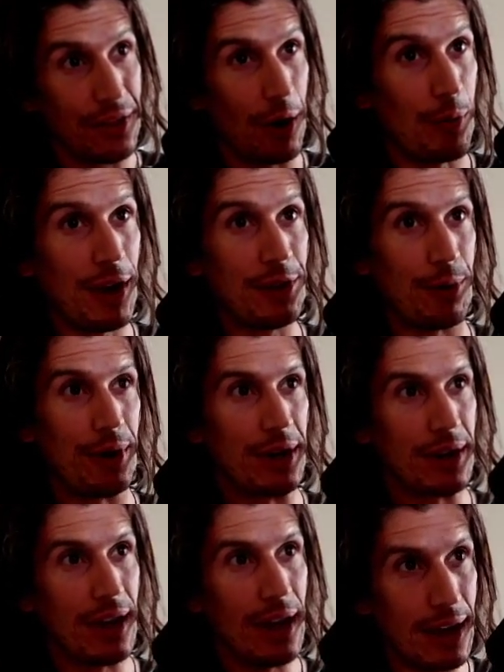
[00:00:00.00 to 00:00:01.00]
a rendering
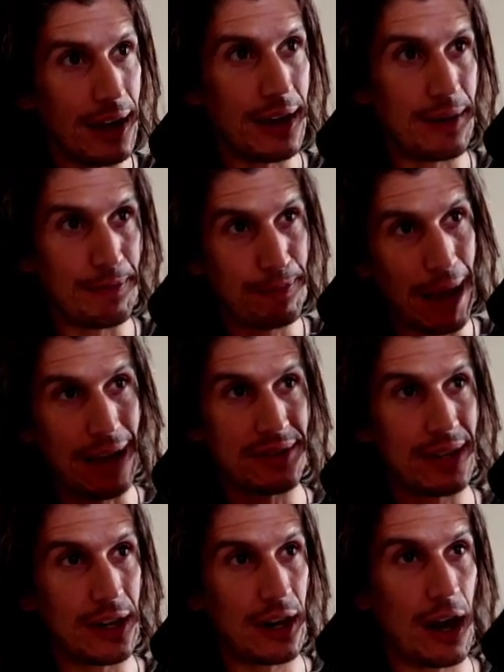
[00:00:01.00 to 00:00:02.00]
and
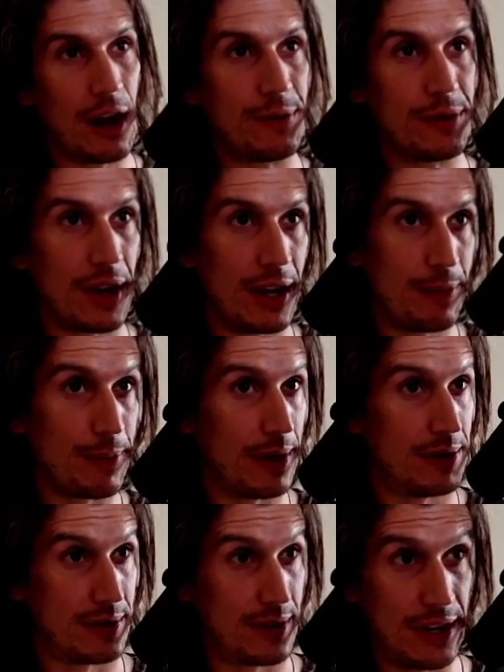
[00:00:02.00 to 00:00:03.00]
passing it off as hype
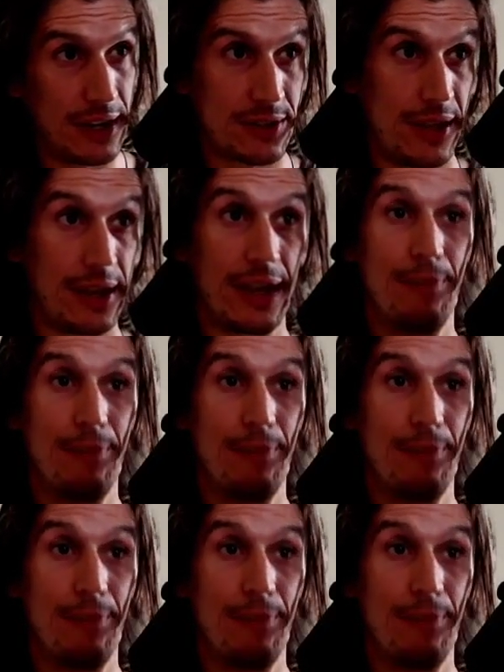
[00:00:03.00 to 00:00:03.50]
as the next thing.